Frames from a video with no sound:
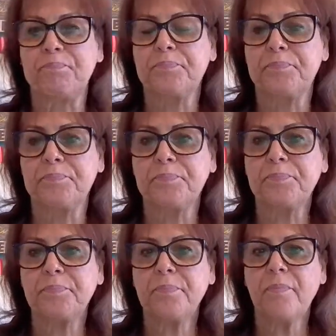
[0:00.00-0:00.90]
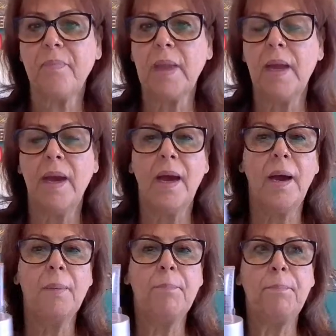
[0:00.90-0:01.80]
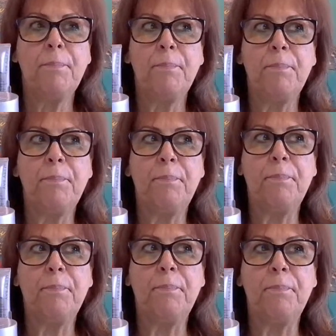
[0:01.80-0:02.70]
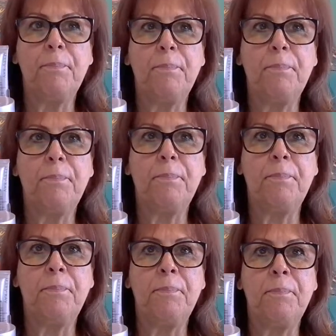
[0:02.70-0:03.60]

No one is speaking in this clip.